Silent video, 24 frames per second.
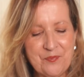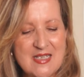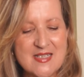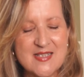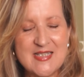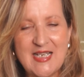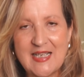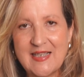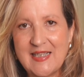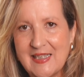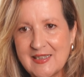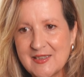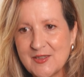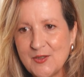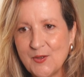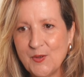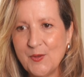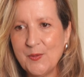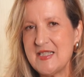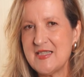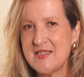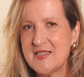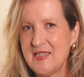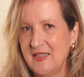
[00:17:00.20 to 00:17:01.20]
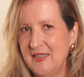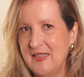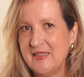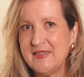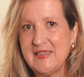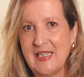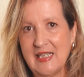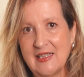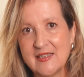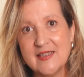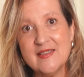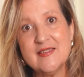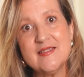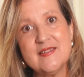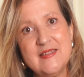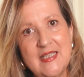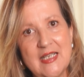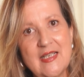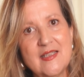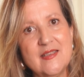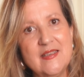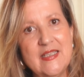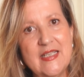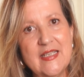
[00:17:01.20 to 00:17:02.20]
sacchetto, it's an Italian
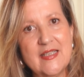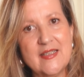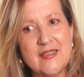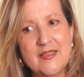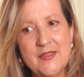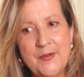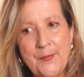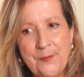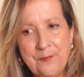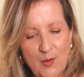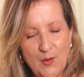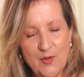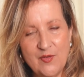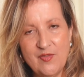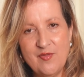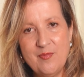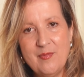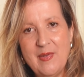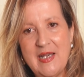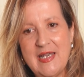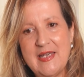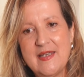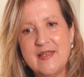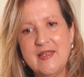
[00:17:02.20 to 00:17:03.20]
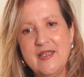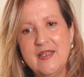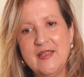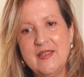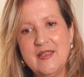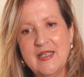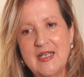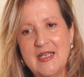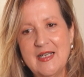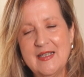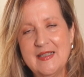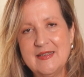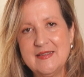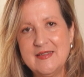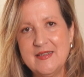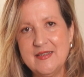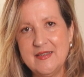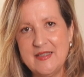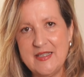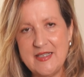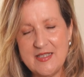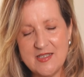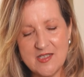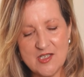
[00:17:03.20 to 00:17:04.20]
technique of making
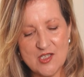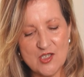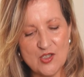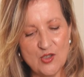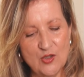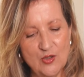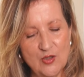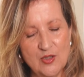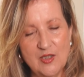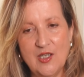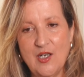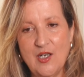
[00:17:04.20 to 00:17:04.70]
the insole